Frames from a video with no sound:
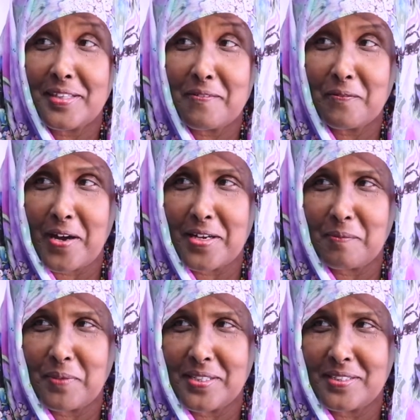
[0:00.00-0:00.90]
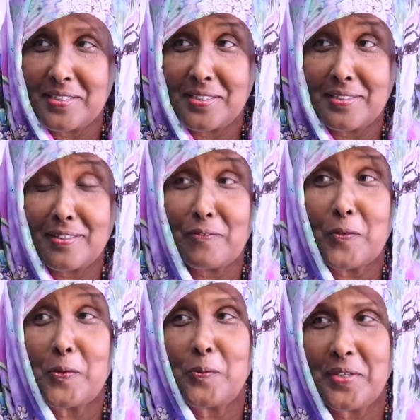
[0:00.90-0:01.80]
environment, the
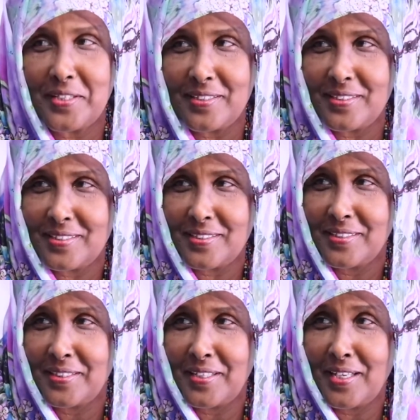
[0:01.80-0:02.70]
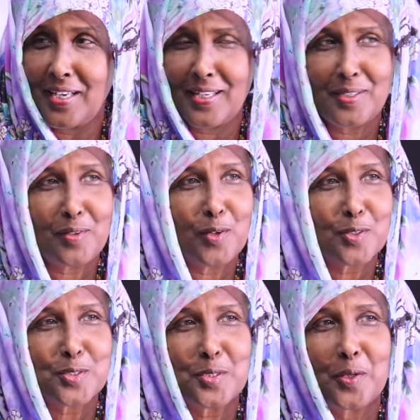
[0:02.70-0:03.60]
food we eat, yes. and
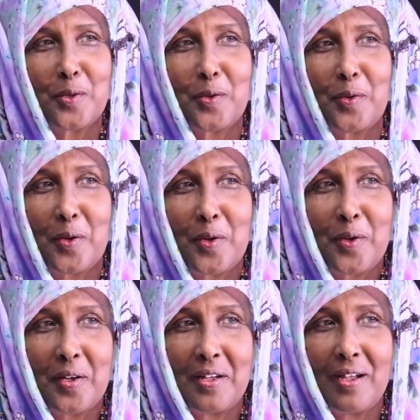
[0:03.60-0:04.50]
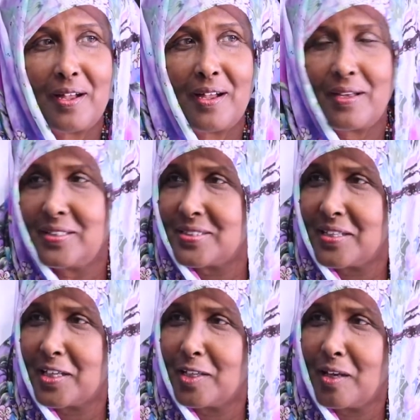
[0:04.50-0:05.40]
also uh, it's
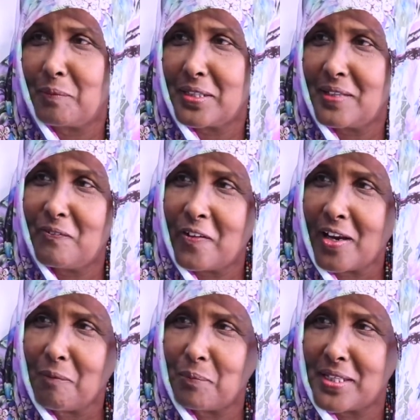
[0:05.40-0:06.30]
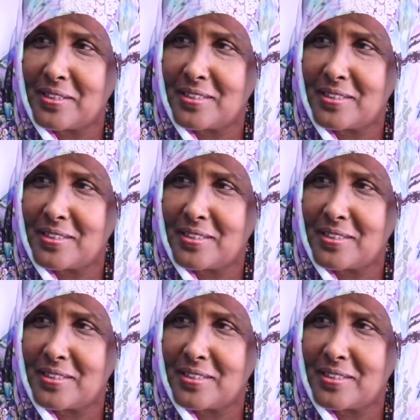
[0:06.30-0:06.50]
an economic development